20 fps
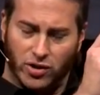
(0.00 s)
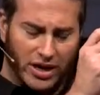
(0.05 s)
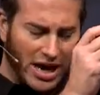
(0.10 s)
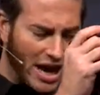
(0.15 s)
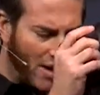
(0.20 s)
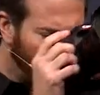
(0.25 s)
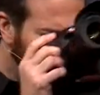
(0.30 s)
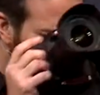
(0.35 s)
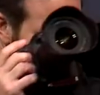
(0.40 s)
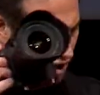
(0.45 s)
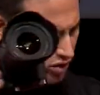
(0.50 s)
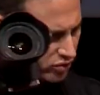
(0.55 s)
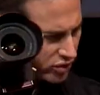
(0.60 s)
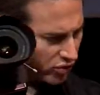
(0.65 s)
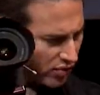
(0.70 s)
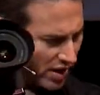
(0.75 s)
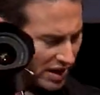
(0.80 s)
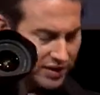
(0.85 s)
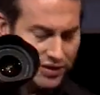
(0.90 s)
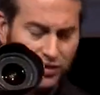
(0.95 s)
your camera and go
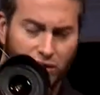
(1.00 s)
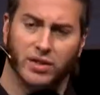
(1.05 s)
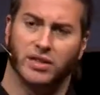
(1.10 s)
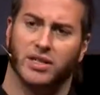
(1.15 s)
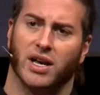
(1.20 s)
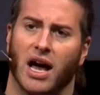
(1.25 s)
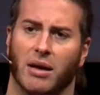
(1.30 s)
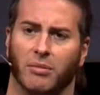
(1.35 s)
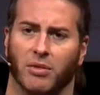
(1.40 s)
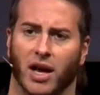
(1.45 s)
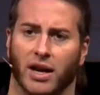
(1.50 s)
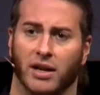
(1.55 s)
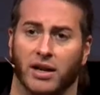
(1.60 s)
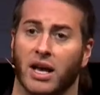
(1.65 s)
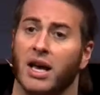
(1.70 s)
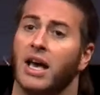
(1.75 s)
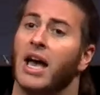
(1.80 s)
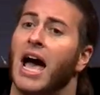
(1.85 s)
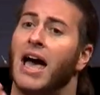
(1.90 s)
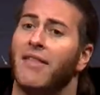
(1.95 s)
directly to the timeline.
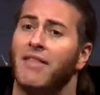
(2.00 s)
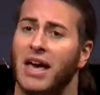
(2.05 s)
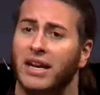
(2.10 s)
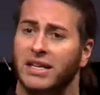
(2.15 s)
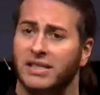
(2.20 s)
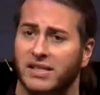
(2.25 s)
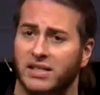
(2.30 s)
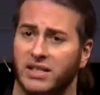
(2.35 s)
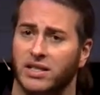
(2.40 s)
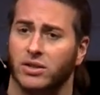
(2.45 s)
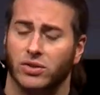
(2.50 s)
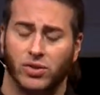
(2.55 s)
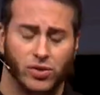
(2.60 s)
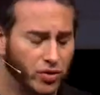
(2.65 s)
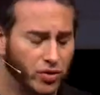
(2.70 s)
And that is still